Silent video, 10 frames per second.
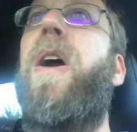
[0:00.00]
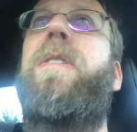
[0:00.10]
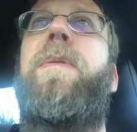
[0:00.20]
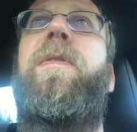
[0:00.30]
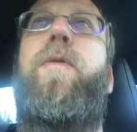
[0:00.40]
are
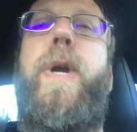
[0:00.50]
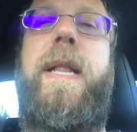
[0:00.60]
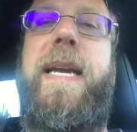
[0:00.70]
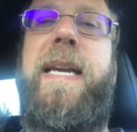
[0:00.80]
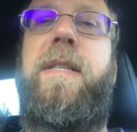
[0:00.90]
some
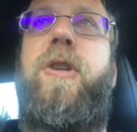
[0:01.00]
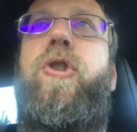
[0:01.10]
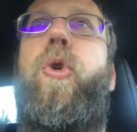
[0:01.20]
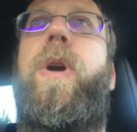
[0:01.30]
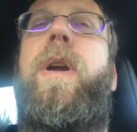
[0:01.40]
really easy
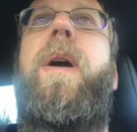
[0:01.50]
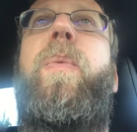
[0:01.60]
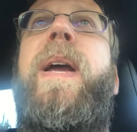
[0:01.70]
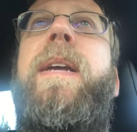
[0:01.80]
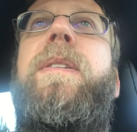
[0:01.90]
shortcut
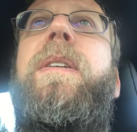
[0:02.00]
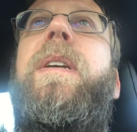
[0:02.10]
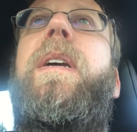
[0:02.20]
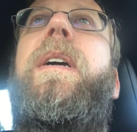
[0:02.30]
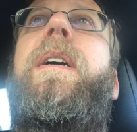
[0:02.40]
ways
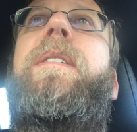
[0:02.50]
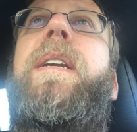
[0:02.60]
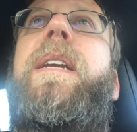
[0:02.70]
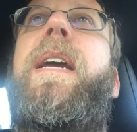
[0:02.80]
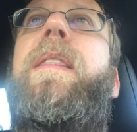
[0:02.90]
to
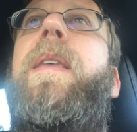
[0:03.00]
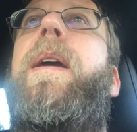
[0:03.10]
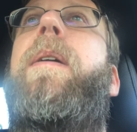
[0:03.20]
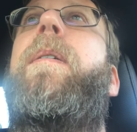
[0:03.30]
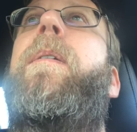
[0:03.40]
get
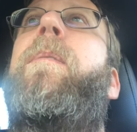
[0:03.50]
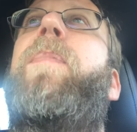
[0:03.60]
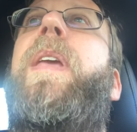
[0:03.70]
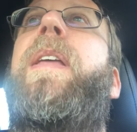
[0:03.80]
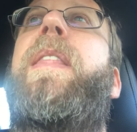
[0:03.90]
there,
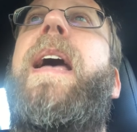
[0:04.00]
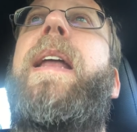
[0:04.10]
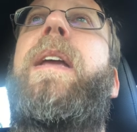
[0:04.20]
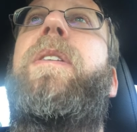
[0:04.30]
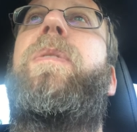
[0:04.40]
and
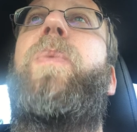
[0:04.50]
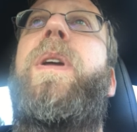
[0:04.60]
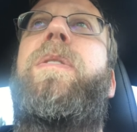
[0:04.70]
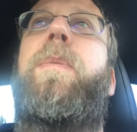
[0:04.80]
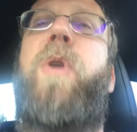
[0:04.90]
that is
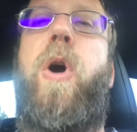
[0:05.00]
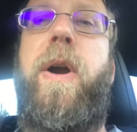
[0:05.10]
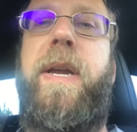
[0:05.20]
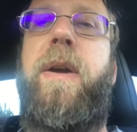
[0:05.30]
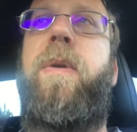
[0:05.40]
with some
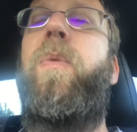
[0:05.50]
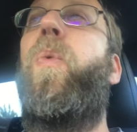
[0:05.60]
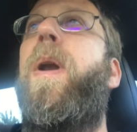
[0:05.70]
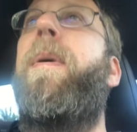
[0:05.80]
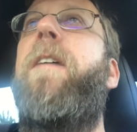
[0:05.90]
cardio.
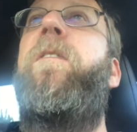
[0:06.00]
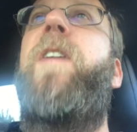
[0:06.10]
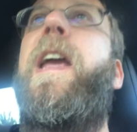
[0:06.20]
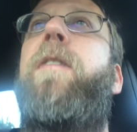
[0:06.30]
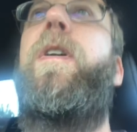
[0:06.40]
One of my
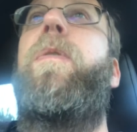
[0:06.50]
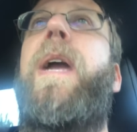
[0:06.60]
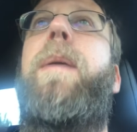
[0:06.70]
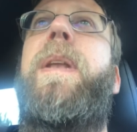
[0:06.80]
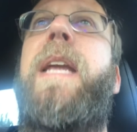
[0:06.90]
favorite
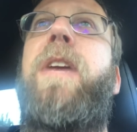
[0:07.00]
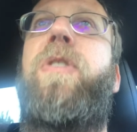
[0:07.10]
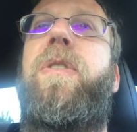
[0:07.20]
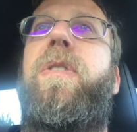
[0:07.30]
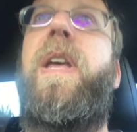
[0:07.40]

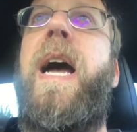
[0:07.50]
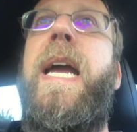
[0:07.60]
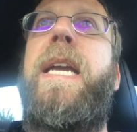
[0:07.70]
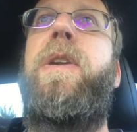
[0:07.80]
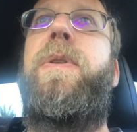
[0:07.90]
recommendations. I
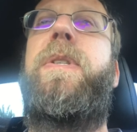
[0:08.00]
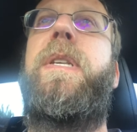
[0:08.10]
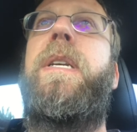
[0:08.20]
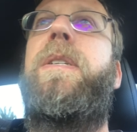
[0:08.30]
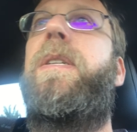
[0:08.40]
use
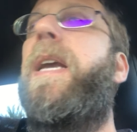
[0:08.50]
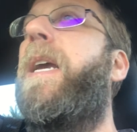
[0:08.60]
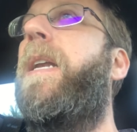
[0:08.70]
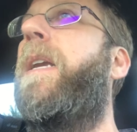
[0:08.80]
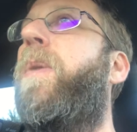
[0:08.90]
this
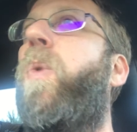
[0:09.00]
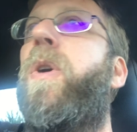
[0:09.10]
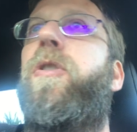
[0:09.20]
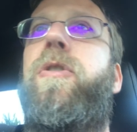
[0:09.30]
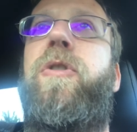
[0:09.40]
and it
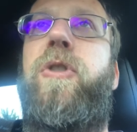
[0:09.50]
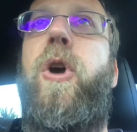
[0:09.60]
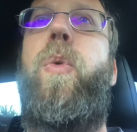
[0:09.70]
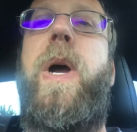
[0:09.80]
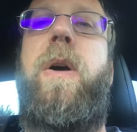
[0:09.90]
works
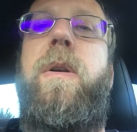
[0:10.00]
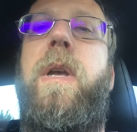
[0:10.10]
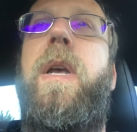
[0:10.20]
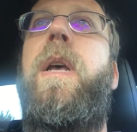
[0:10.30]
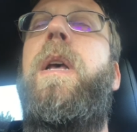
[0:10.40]
so well.
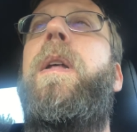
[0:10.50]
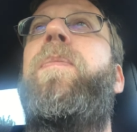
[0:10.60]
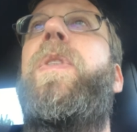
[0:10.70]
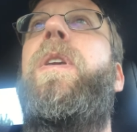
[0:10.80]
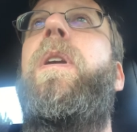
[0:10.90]

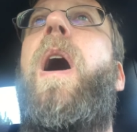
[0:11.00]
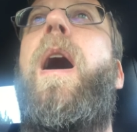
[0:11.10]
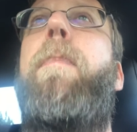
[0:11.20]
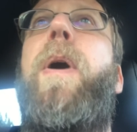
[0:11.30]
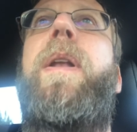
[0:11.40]

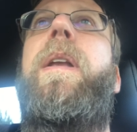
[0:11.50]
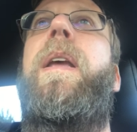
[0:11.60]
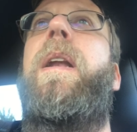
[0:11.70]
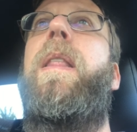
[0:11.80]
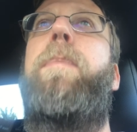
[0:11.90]
Hop on
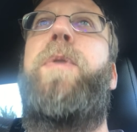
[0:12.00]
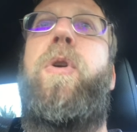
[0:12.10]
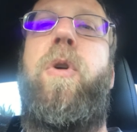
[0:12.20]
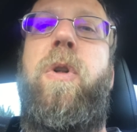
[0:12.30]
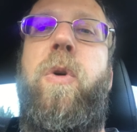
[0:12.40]
an
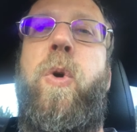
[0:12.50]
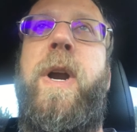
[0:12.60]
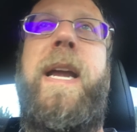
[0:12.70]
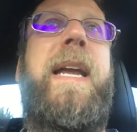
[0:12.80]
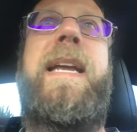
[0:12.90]
elliptical or
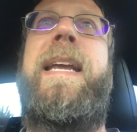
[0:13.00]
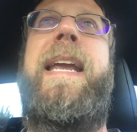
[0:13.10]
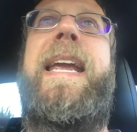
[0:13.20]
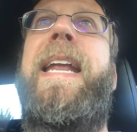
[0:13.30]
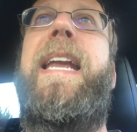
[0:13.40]

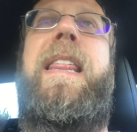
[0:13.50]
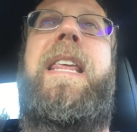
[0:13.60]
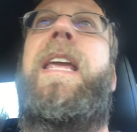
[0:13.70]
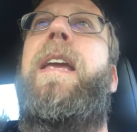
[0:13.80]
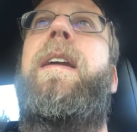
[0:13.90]

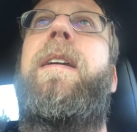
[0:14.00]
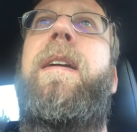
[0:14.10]
anything,